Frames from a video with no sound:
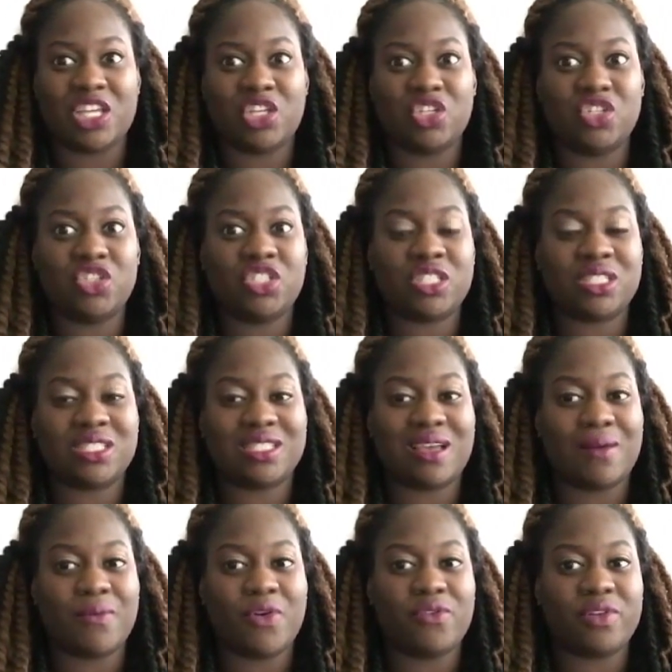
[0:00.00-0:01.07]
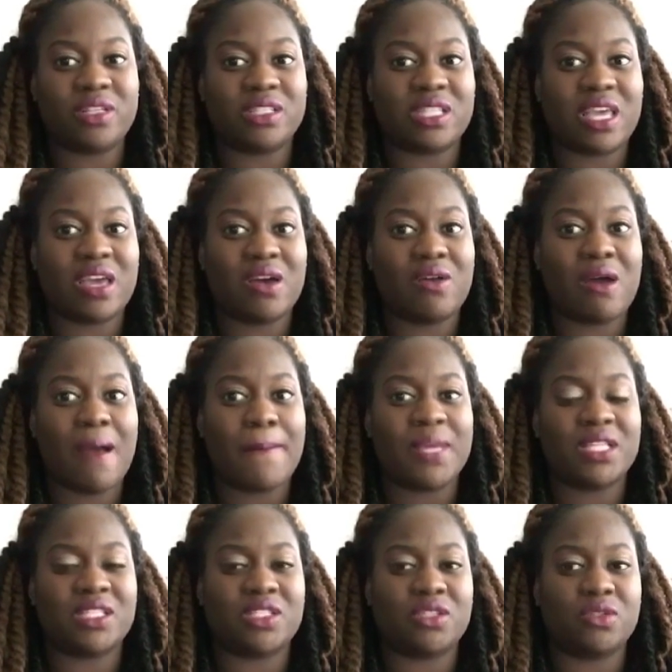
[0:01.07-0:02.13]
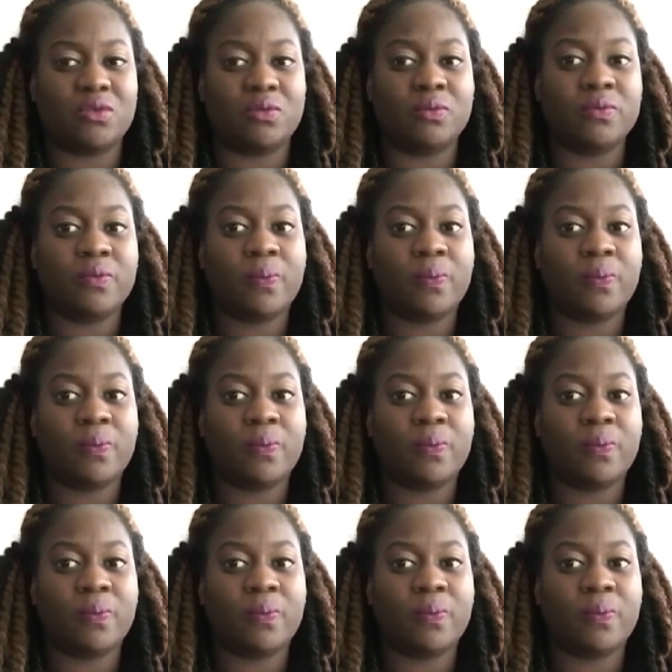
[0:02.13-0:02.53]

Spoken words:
You just come over and say, oh, I miss you.